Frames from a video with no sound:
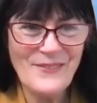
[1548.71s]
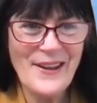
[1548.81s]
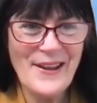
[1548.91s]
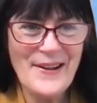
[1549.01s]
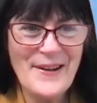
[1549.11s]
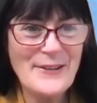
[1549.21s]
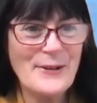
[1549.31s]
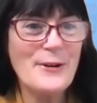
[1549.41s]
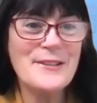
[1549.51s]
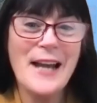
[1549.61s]
yeah, and of
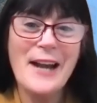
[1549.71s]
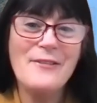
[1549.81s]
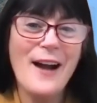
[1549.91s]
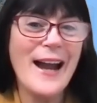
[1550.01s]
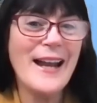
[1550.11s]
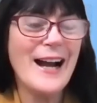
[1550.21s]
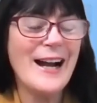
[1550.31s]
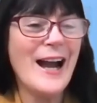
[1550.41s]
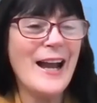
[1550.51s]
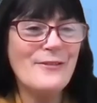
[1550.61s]
course
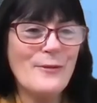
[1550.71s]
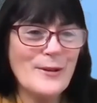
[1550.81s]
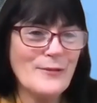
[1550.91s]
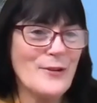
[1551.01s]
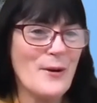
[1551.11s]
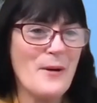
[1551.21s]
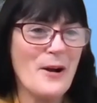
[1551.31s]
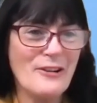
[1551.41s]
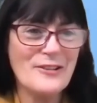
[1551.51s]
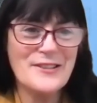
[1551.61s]
I've one of your
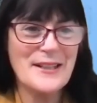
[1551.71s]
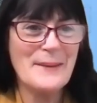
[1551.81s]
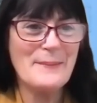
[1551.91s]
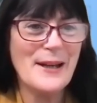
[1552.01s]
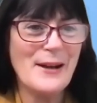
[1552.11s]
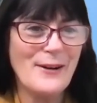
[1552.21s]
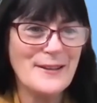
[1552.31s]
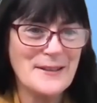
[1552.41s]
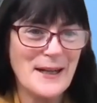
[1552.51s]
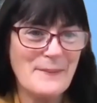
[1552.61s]
Bowrons that I play all
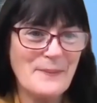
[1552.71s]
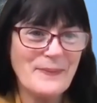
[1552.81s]
the time.